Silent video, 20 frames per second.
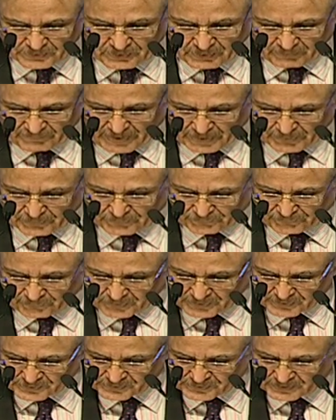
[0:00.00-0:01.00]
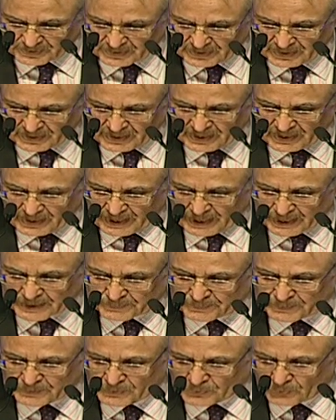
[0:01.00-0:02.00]
of agroforestry has
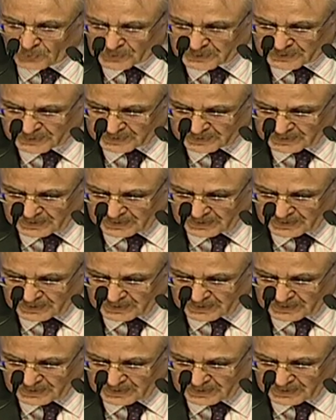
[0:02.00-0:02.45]
been thwarted